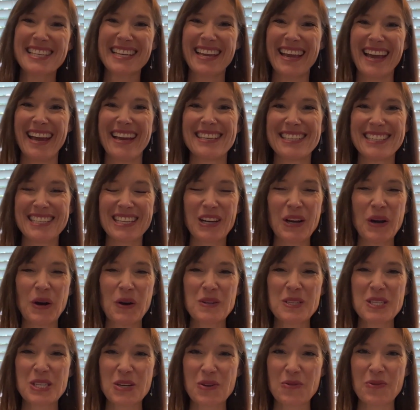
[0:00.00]
again to
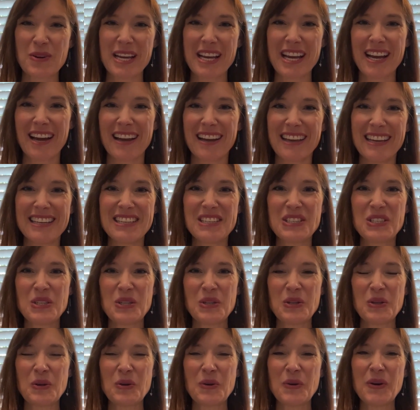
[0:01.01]
Costa Rica
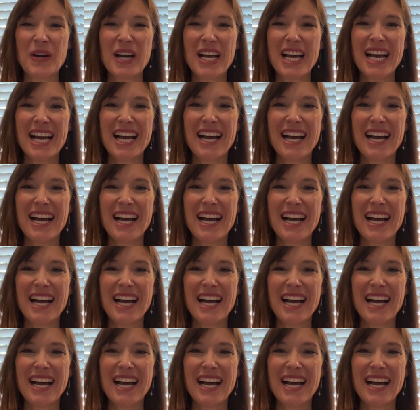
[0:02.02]
into